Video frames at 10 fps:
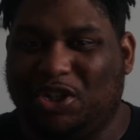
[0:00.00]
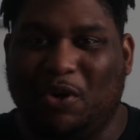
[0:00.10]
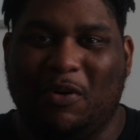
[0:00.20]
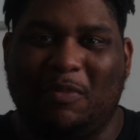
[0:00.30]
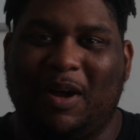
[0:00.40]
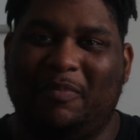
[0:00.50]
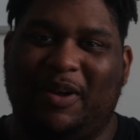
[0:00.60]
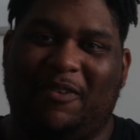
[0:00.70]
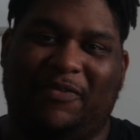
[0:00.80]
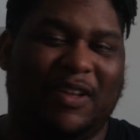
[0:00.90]
showing my
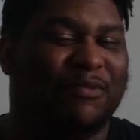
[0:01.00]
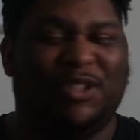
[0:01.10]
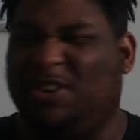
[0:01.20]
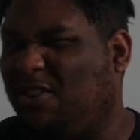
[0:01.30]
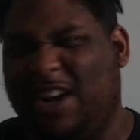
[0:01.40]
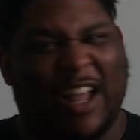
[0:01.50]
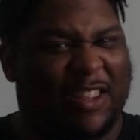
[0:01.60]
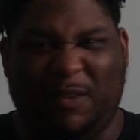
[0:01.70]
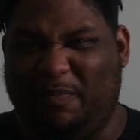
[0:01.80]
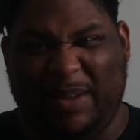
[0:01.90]
bare feet, which are
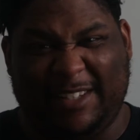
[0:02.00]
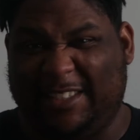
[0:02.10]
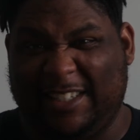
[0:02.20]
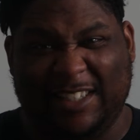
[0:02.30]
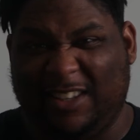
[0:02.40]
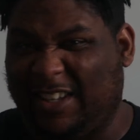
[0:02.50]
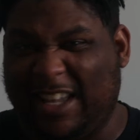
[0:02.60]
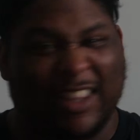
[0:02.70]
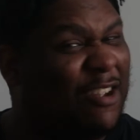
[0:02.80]
not the best things to look at.